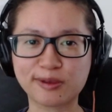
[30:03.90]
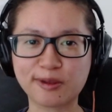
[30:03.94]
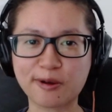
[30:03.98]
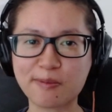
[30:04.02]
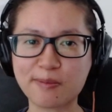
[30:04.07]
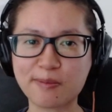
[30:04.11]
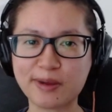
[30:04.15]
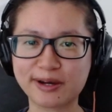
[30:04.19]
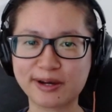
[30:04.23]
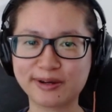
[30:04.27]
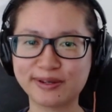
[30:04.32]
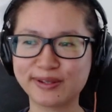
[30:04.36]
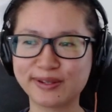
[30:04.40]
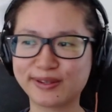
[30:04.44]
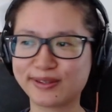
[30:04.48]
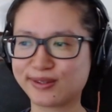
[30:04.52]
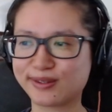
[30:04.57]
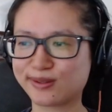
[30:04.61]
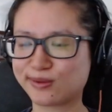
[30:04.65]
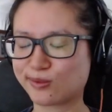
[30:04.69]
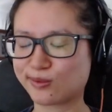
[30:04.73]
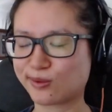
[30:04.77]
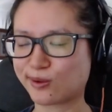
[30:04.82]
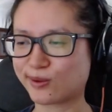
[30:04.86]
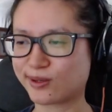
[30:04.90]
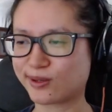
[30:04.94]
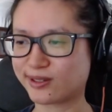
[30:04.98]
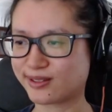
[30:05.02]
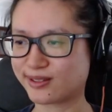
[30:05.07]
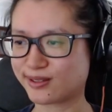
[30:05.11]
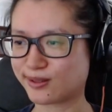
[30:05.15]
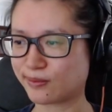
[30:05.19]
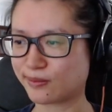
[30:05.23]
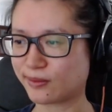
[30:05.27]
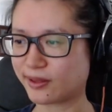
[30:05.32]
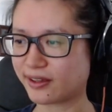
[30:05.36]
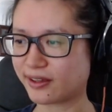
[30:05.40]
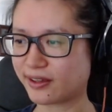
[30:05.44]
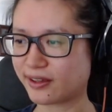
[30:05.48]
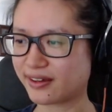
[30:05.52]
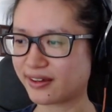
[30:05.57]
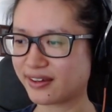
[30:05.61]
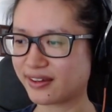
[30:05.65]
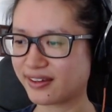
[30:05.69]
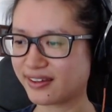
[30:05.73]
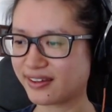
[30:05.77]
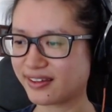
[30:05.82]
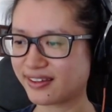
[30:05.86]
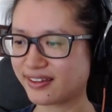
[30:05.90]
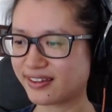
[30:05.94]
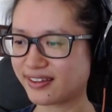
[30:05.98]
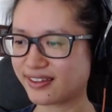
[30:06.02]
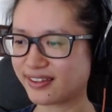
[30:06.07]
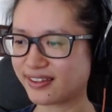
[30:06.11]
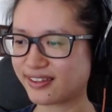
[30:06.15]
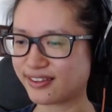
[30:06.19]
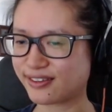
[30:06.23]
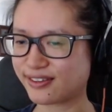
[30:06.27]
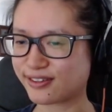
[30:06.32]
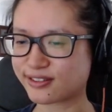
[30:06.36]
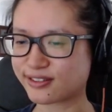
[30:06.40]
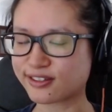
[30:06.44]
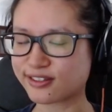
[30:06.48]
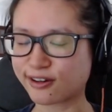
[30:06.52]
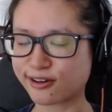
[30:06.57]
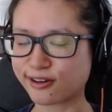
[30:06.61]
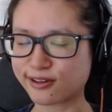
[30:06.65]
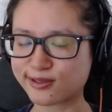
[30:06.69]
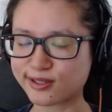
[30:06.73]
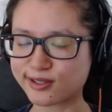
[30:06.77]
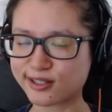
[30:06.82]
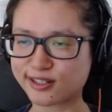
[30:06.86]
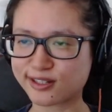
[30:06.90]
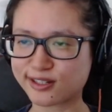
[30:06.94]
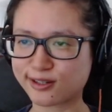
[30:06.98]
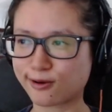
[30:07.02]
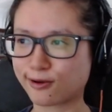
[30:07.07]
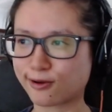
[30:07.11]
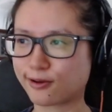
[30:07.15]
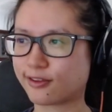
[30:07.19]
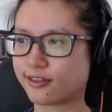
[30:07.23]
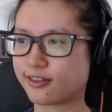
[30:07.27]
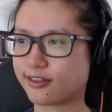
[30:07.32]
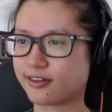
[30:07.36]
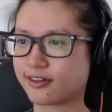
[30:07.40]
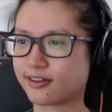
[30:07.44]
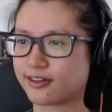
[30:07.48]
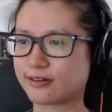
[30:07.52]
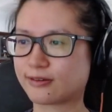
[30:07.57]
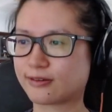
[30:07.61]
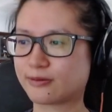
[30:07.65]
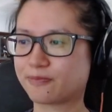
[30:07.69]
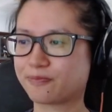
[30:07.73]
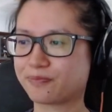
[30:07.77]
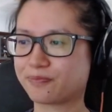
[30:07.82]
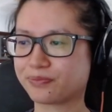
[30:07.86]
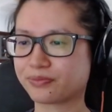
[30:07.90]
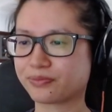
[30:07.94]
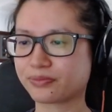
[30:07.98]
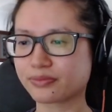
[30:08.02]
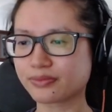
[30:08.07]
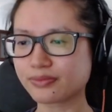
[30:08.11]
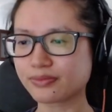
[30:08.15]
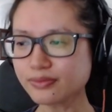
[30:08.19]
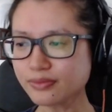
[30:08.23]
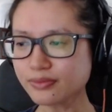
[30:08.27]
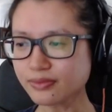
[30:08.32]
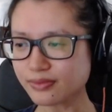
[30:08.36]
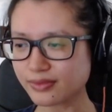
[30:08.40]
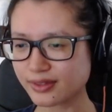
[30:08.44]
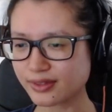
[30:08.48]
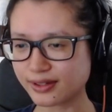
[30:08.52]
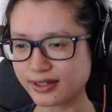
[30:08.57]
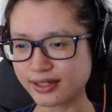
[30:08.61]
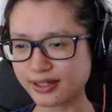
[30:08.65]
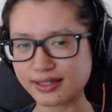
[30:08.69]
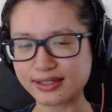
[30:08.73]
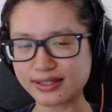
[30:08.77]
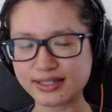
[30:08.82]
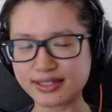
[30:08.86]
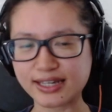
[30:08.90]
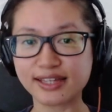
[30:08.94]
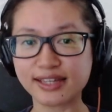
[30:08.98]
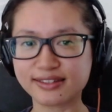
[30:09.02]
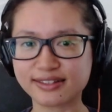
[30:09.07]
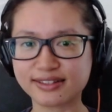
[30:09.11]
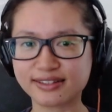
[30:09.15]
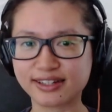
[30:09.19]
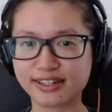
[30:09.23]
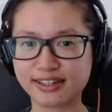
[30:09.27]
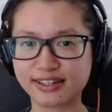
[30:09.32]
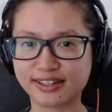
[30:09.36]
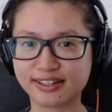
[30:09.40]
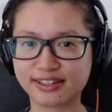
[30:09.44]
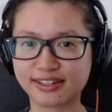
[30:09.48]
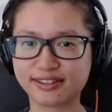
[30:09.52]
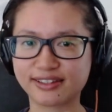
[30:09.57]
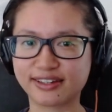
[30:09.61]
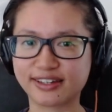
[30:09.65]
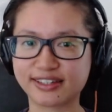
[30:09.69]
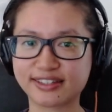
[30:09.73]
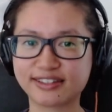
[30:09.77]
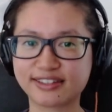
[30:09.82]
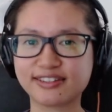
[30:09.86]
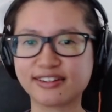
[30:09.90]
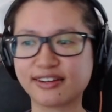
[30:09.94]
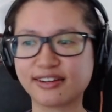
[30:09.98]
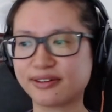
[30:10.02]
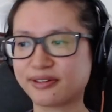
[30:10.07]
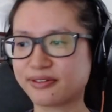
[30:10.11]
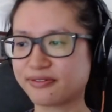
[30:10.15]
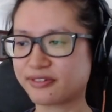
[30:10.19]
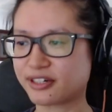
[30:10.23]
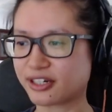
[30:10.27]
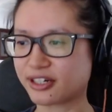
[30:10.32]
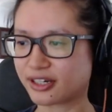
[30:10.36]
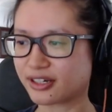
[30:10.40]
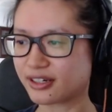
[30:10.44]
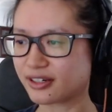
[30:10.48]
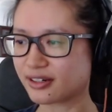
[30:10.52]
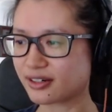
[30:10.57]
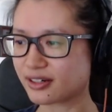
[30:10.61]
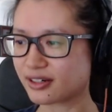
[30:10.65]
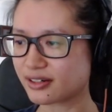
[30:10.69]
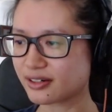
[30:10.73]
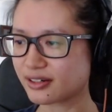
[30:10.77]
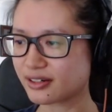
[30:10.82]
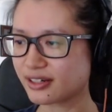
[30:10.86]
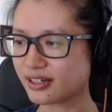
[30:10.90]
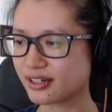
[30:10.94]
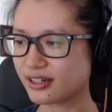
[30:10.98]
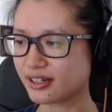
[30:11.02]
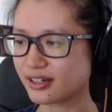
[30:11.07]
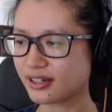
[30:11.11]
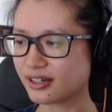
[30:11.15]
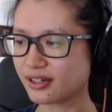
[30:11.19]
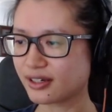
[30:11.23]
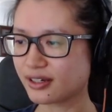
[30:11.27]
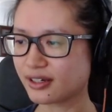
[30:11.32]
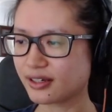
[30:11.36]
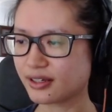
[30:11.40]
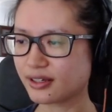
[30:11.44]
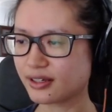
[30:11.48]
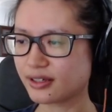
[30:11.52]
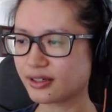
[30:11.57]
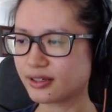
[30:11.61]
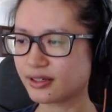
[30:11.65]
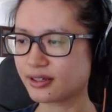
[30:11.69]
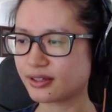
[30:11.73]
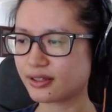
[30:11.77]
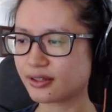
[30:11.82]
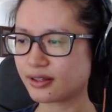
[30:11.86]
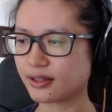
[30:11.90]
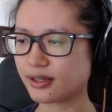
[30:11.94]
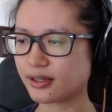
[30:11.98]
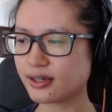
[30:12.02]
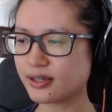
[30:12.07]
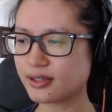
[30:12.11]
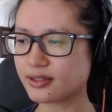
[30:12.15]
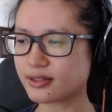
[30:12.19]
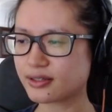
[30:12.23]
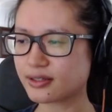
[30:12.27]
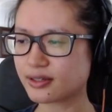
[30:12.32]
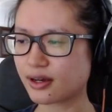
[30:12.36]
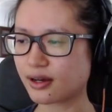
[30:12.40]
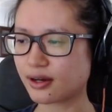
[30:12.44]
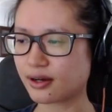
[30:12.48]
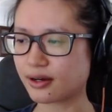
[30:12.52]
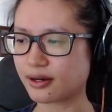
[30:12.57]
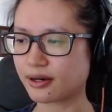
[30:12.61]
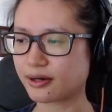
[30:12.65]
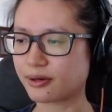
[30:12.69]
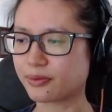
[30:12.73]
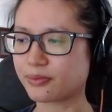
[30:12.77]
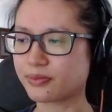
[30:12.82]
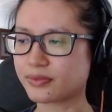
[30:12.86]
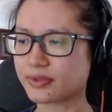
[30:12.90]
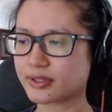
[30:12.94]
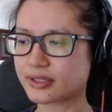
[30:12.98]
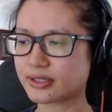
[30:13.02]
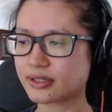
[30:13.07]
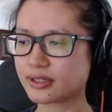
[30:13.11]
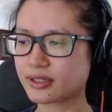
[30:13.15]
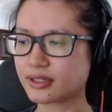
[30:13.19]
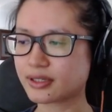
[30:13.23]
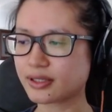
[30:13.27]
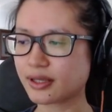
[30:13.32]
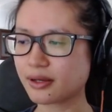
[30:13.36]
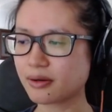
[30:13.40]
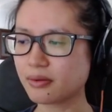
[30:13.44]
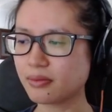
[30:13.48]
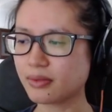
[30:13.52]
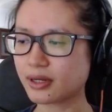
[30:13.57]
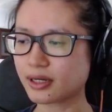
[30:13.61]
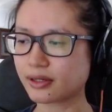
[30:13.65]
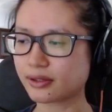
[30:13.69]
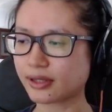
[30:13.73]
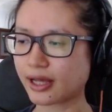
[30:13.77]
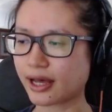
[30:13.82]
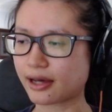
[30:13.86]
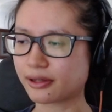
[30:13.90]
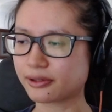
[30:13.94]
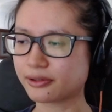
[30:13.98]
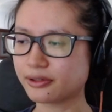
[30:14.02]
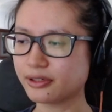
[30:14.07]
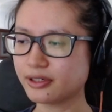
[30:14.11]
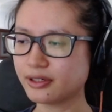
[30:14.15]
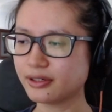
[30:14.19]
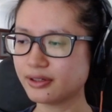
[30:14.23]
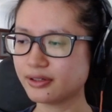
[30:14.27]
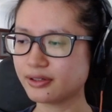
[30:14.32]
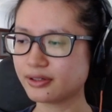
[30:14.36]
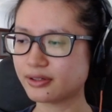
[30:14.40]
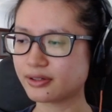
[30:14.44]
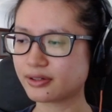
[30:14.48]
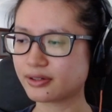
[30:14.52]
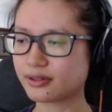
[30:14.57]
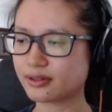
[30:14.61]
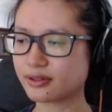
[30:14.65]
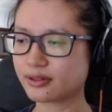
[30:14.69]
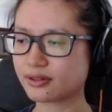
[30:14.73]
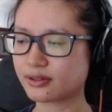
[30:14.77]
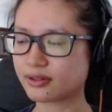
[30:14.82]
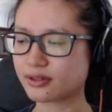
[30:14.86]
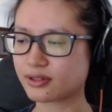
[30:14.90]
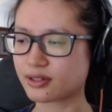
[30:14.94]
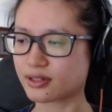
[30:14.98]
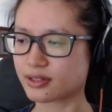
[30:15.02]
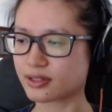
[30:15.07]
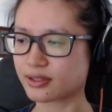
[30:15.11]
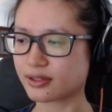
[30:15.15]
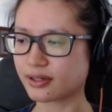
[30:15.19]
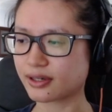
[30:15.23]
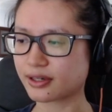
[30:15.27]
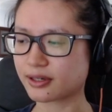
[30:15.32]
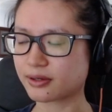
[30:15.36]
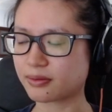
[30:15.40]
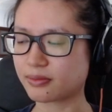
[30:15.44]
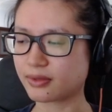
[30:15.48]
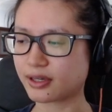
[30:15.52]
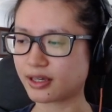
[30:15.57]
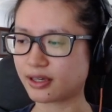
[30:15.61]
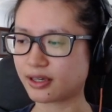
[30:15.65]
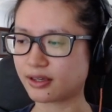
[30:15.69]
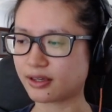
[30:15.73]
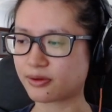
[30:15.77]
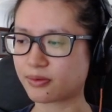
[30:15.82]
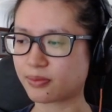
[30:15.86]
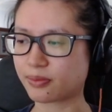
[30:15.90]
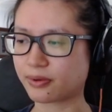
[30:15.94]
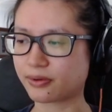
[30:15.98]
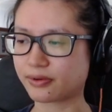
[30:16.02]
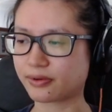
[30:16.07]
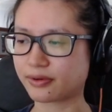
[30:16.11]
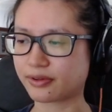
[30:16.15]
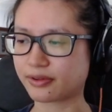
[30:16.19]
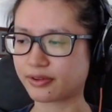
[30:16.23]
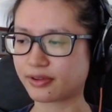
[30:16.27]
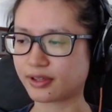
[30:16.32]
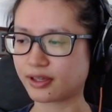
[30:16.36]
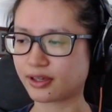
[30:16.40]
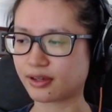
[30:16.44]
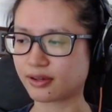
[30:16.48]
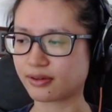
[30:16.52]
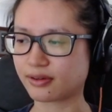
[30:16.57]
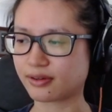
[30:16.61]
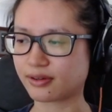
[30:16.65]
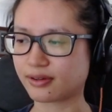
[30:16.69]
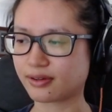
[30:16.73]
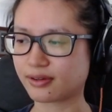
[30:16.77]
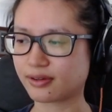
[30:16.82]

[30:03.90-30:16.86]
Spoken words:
their mouth, is quite something. It just goes to show the intensity and the extent of change. These arms, is that a metal alloy? Just like me, you poor thing.